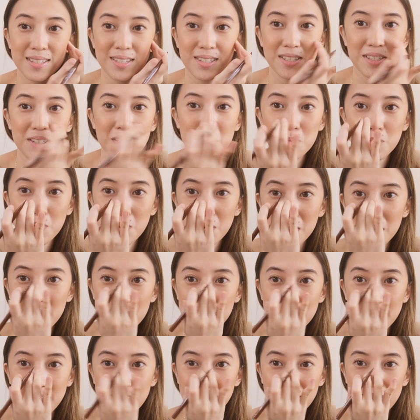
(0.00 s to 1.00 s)
cheek
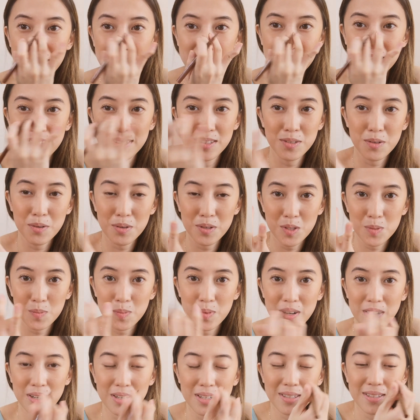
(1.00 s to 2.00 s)
part and the nose
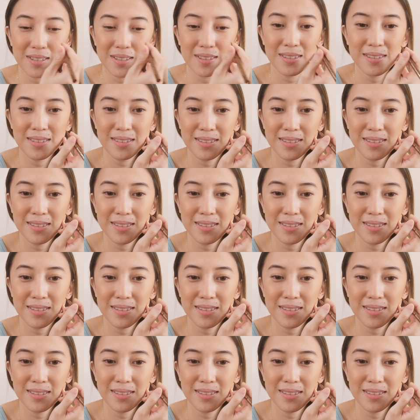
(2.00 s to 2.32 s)
part.